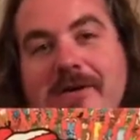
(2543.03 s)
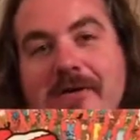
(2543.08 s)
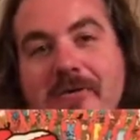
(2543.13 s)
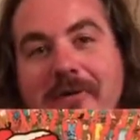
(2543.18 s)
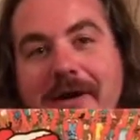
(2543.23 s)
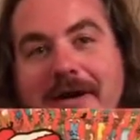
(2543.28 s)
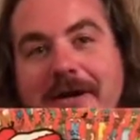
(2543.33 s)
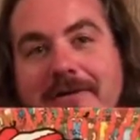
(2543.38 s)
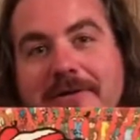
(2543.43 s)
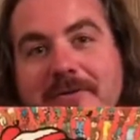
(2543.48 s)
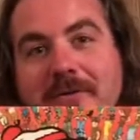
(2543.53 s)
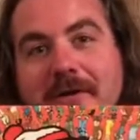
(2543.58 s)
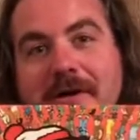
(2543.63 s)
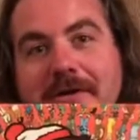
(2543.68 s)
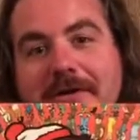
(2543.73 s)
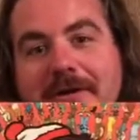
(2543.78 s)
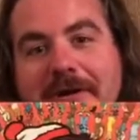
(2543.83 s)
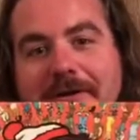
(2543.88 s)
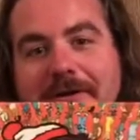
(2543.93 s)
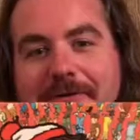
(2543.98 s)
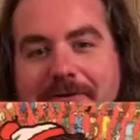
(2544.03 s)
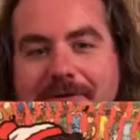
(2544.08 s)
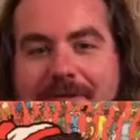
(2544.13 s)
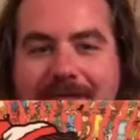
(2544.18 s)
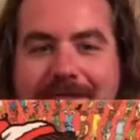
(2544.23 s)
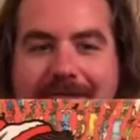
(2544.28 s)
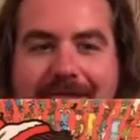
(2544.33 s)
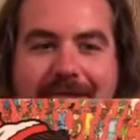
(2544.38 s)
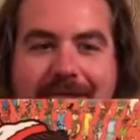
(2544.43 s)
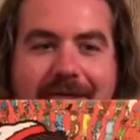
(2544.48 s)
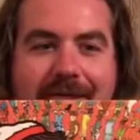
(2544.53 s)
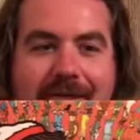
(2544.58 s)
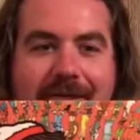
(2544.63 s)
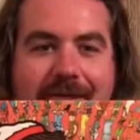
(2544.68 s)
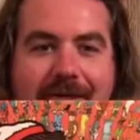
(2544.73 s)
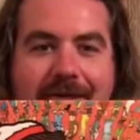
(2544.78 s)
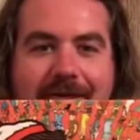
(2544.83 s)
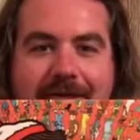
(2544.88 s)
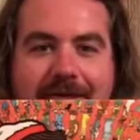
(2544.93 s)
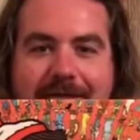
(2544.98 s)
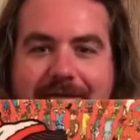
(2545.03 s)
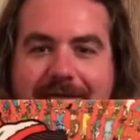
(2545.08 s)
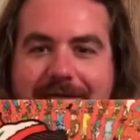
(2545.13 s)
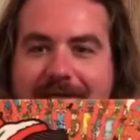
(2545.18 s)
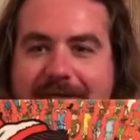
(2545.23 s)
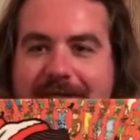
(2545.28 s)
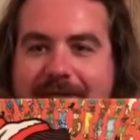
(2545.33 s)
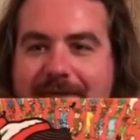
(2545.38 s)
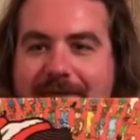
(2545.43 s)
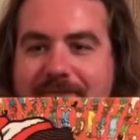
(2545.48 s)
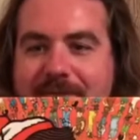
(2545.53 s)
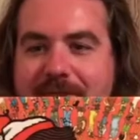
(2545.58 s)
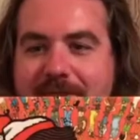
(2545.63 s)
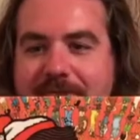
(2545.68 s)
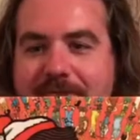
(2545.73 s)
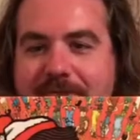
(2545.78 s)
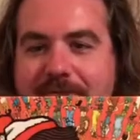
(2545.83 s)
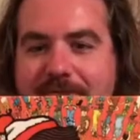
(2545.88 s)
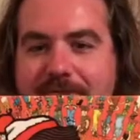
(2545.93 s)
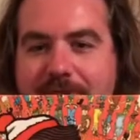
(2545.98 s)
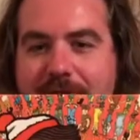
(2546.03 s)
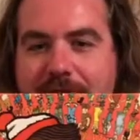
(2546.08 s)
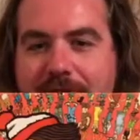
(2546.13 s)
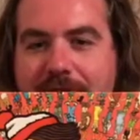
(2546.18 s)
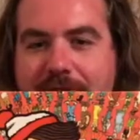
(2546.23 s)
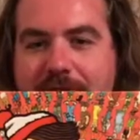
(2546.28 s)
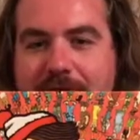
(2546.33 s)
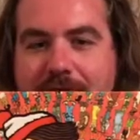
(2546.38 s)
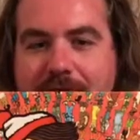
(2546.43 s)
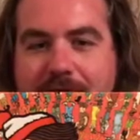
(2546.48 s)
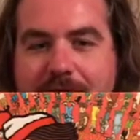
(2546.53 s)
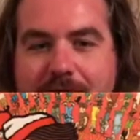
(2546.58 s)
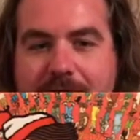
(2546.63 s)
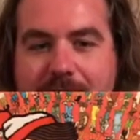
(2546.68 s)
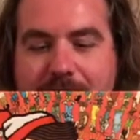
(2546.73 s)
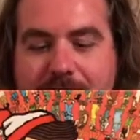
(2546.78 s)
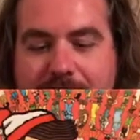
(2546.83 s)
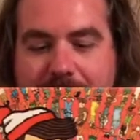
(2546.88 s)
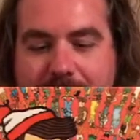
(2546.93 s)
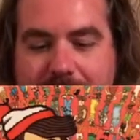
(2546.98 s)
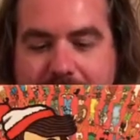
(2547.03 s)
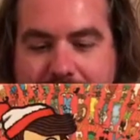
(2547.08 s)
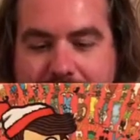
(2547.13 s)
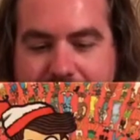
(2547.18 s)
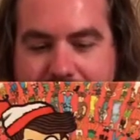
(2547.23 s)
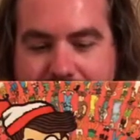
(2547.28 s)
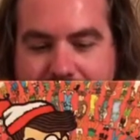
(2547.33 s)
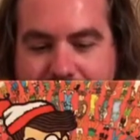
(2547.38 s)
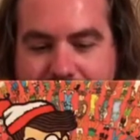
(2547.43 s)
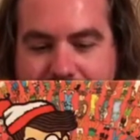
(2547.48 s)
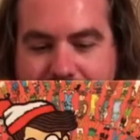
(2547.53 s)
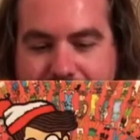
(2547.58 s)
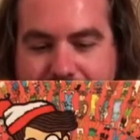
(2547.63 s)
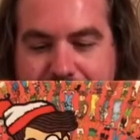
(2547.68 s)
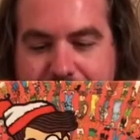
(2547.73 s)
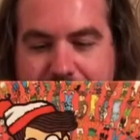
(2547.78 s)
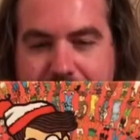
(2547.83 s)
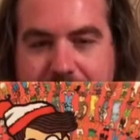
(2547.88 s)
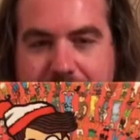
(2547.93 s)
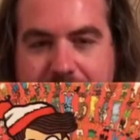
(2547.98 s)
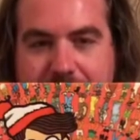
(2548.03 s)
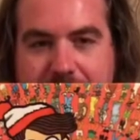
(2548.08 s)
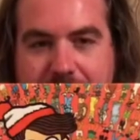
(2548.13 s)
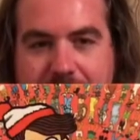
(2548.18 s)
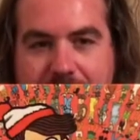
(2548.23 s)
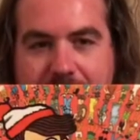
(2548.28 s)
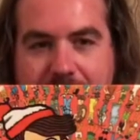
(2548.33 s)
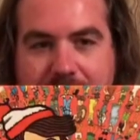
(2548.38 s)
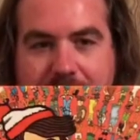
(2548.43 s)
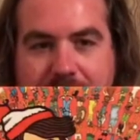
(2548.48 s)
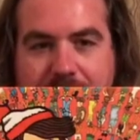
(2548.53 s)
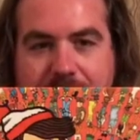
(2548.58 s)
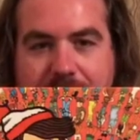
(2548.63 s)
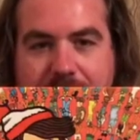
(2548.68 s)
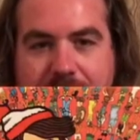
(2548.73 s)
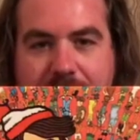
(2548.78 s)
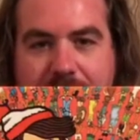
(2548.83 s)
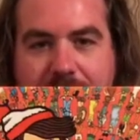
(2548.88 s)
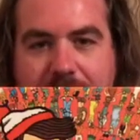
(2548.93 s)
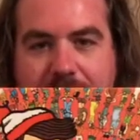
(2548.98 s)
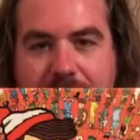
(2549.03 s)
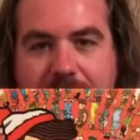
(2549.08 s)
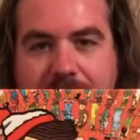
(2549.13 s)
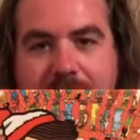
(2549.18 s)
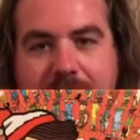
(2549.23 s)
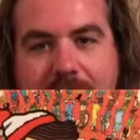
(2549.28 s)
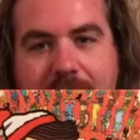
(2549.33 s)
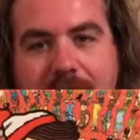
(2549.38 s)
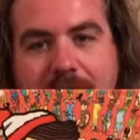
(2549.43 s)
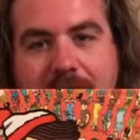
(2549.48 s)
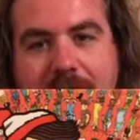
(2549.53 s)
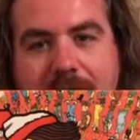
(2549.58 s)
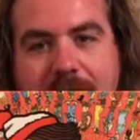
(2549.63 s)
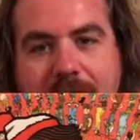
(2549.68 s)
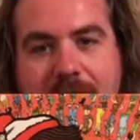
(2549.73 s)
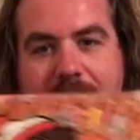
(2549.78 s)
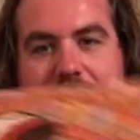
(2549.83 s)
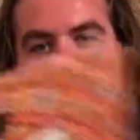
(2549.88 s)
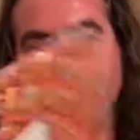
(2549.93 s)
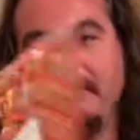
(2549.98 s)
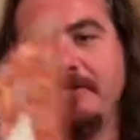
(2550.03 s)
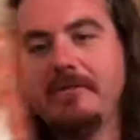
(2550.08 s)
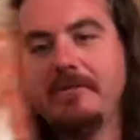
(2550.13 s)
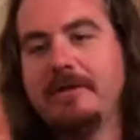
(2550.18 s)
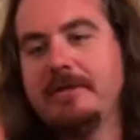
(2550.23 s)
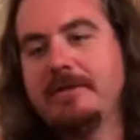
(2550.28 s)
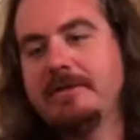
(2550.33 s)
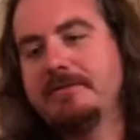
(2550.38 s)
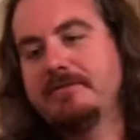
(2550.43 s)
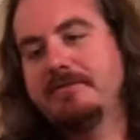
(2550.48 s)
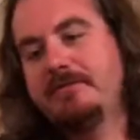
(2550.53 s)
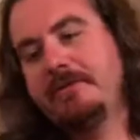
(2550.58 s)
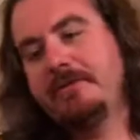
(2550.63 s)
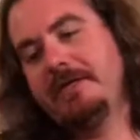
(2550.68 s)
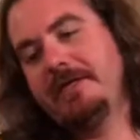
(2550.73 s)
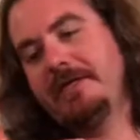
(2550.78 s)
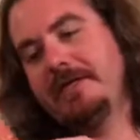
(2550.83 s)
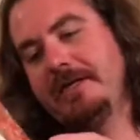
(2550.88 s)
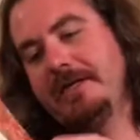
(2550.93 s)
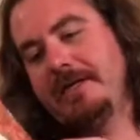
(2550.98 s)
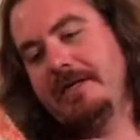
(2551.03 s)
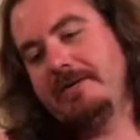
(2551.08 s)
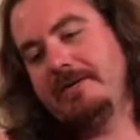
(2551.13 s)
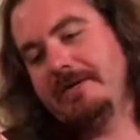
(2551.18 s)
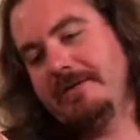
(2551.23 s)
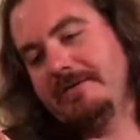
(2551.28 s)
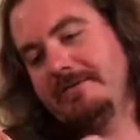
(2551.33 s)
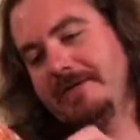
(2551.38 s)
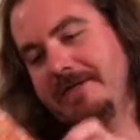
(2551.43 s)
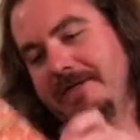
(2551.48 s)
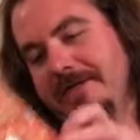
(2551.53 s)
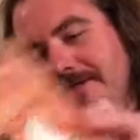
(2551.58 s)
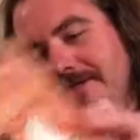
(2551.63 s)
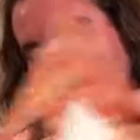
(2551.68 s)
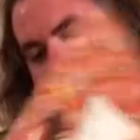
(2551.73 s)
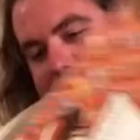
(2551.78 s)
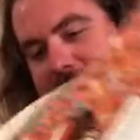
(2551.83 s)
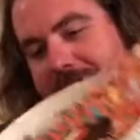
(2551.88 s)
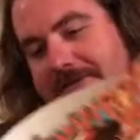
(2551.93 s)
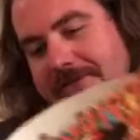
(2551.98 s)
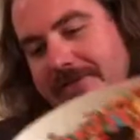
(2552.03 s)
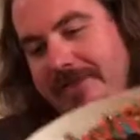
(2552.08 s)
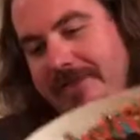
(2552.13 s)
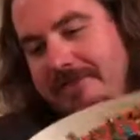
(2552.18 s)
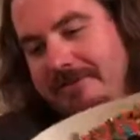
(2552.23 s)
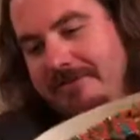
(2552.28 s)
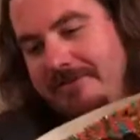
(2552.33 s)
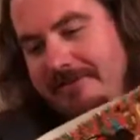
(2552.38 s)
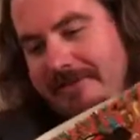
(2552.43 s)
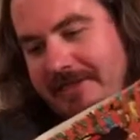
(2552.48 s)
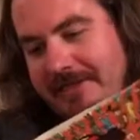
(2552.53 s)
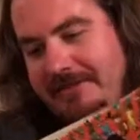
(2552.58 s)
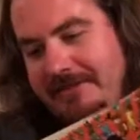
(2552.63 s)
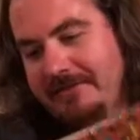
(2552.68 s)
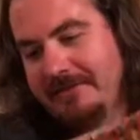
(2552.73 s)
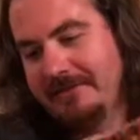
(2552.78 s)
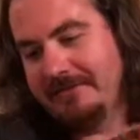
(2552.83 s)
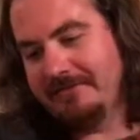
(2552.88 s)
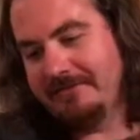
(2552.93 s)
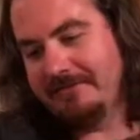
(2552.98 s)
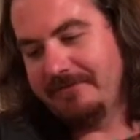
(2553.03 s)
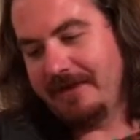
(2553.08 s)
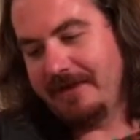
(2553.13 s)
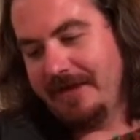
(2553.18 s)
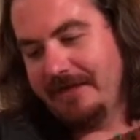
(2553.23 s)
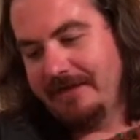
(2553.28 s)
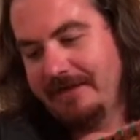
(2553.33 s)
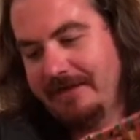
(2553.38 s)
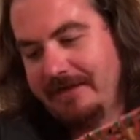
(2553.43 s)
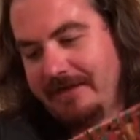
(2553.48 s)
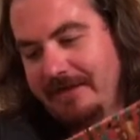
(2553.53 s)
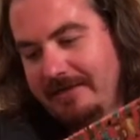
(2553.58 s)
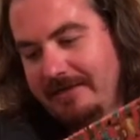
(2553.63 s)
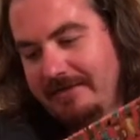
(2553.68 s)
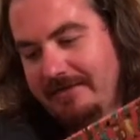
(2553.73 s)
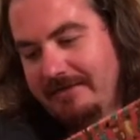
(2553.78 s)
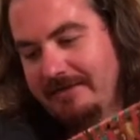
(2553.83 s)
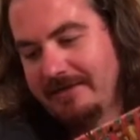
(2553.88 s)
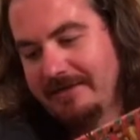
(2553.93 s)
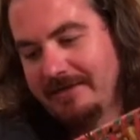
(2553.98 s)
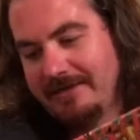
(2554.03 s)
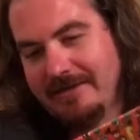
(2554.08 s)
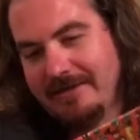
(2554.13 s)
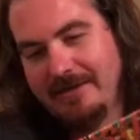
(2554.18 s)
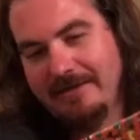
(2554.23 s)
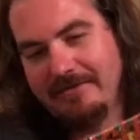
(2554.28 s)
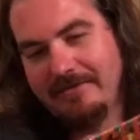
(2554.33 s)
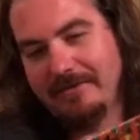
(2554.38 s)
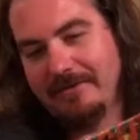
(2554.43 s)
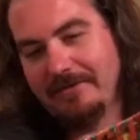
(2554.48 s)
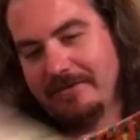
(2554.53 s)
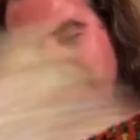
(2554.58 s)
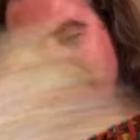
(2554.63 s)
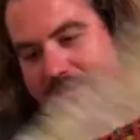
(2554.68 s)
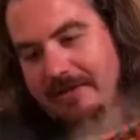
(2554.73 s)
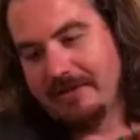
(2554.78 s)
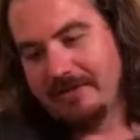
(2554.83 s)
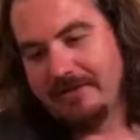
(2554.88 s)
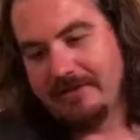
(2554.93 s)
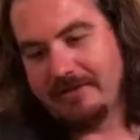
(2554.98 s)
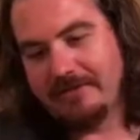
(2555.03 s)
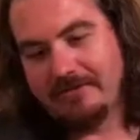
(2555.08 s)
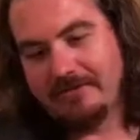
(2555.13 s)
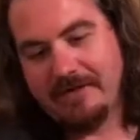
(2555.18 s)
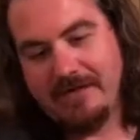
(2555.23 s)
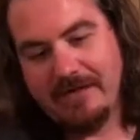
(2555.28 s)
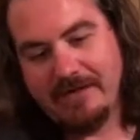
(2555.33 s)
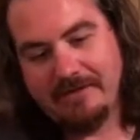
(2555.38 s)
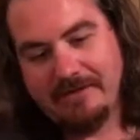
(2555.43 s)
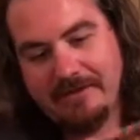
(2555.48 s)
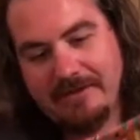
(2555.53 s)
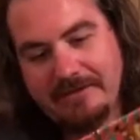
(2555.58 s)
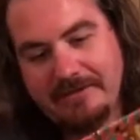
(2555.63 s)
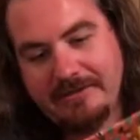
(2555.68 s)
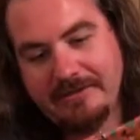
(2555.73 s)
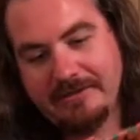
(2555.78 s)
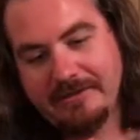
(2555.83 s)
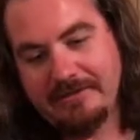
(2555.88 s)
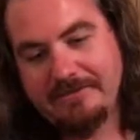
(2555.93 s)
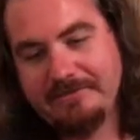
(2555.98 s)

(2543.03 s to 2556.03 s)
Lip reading: Where's Waldo? Yeah, this was fun growing up, and sure enough, some of the artwork is pretty neat. I mean, it's kind of interesting. There's things you can find in here if you really look around at